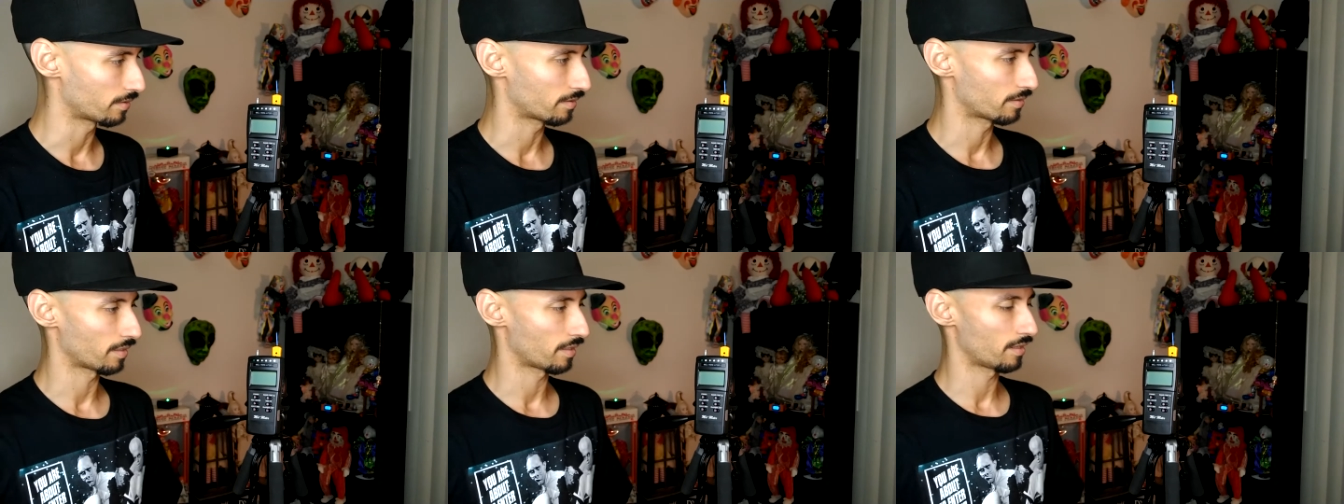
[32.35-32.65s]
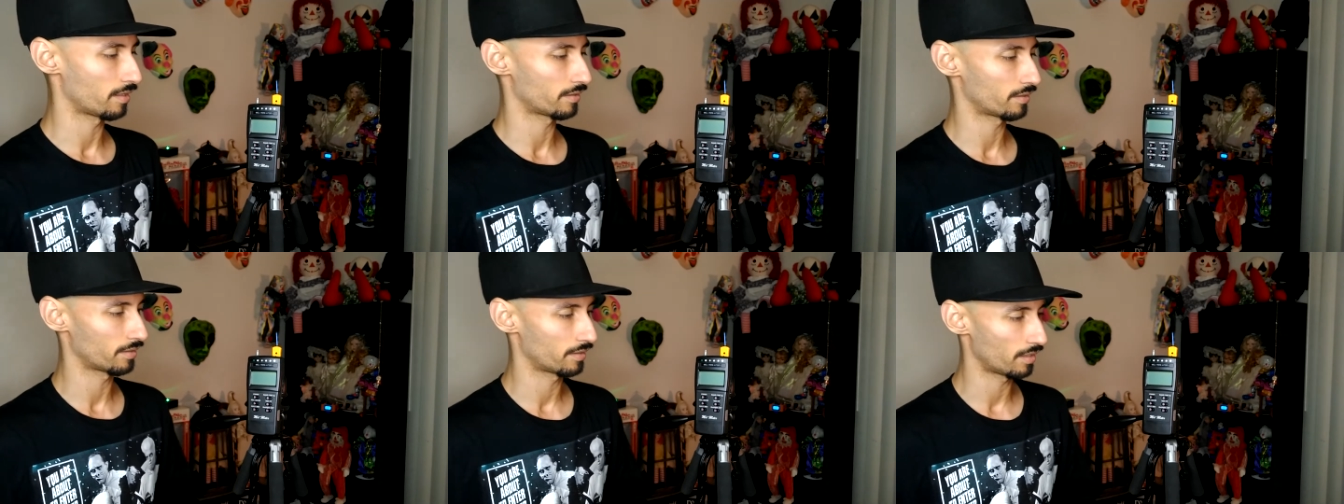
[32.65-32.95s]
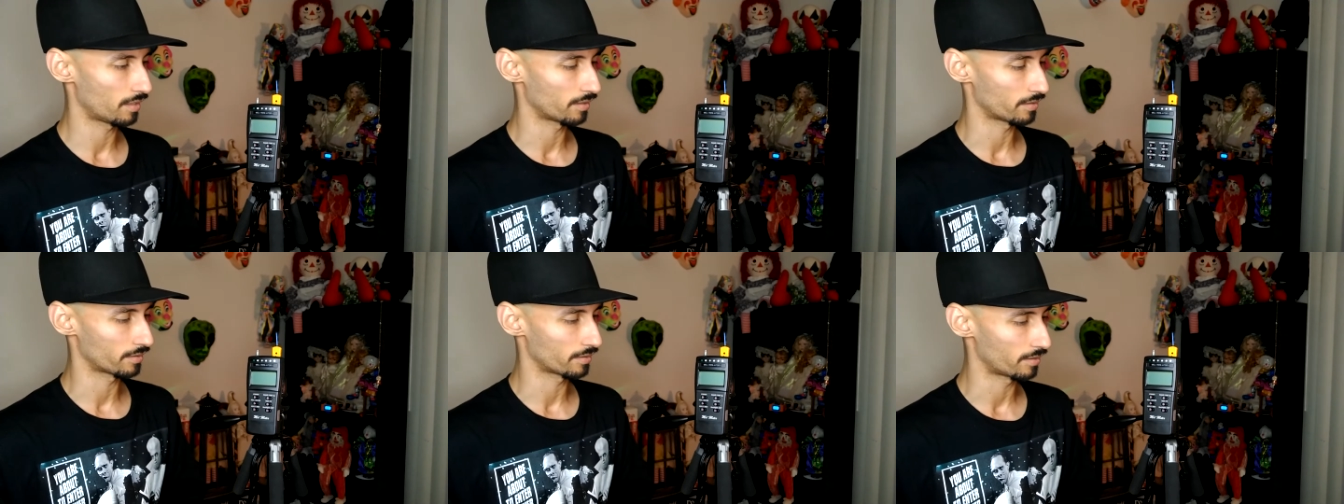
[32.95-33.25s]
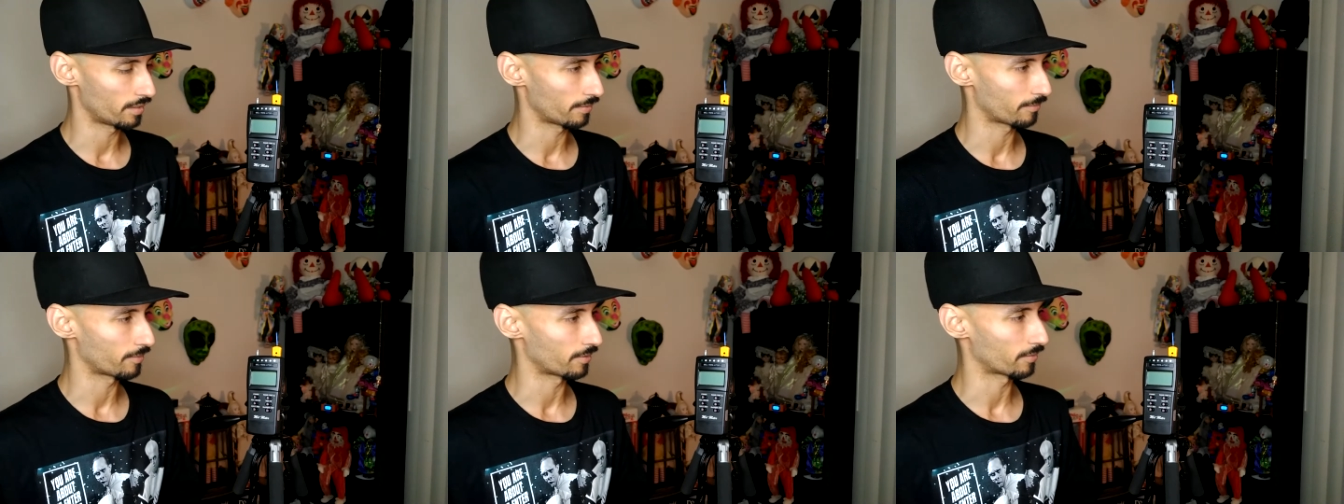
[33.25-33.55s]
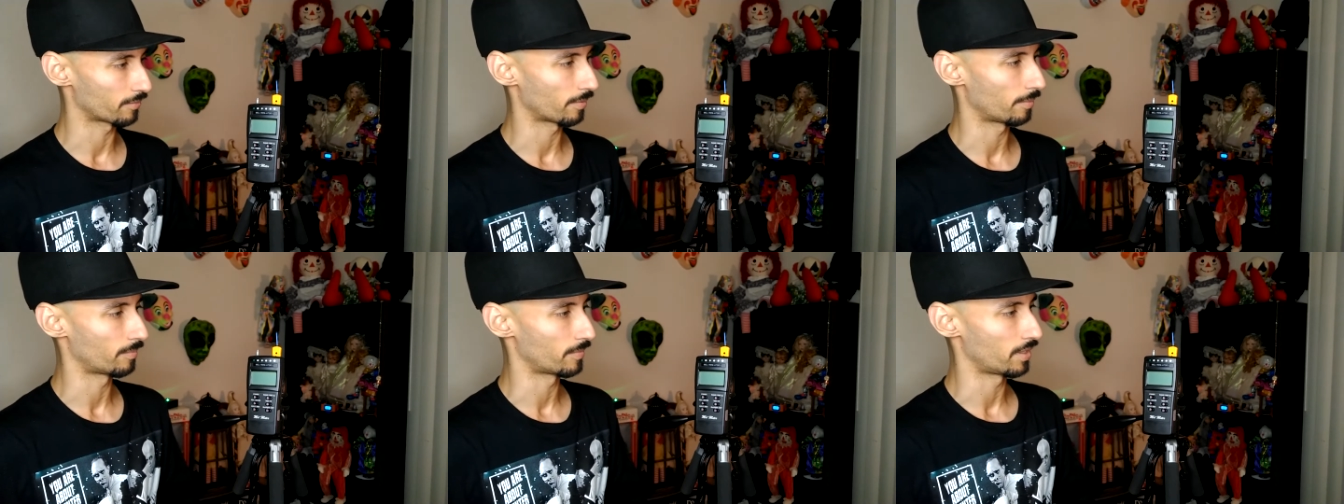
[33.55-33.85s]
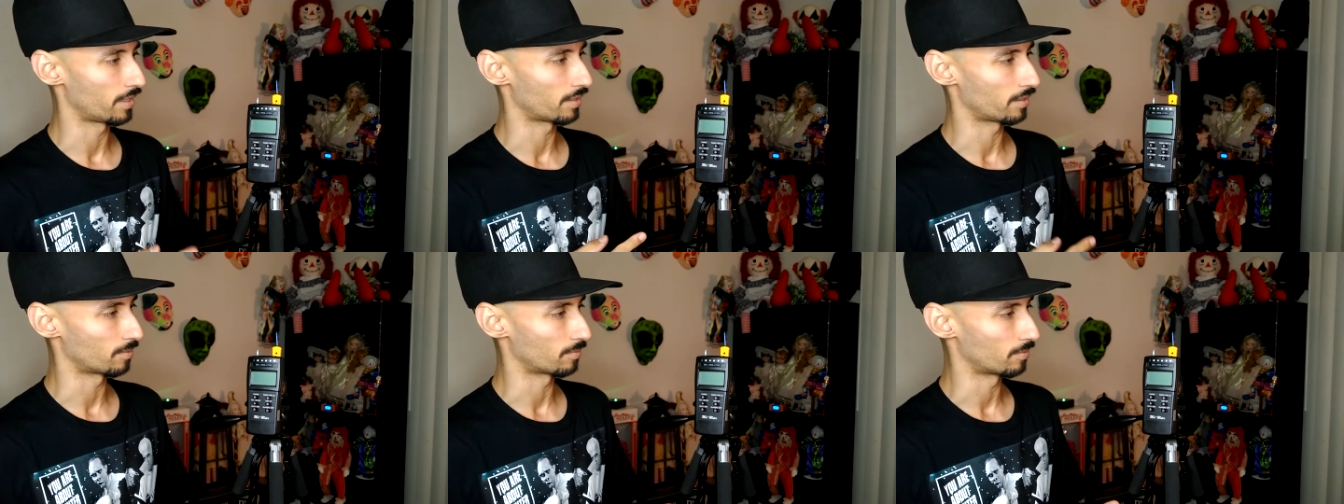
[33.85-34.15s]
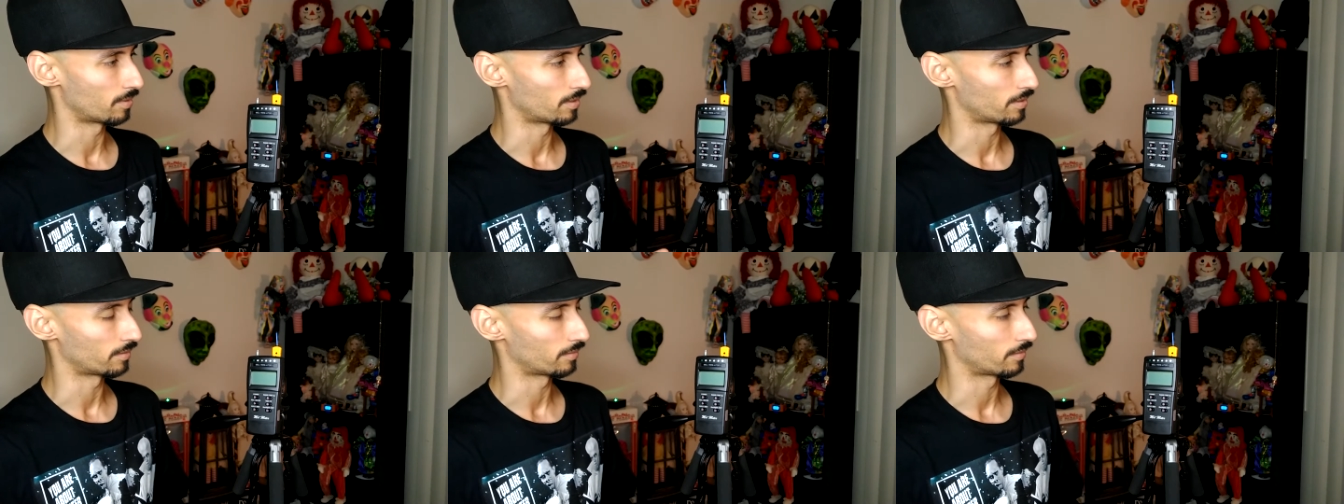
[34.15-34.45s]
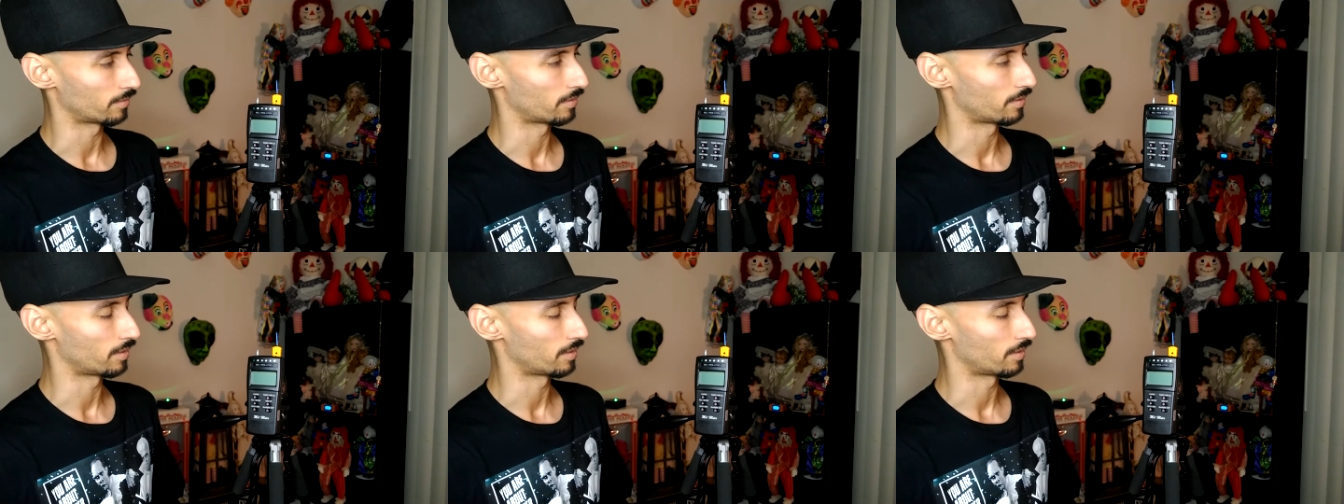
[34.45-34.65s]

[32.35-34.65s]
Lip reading: It's $100 difference from the other one.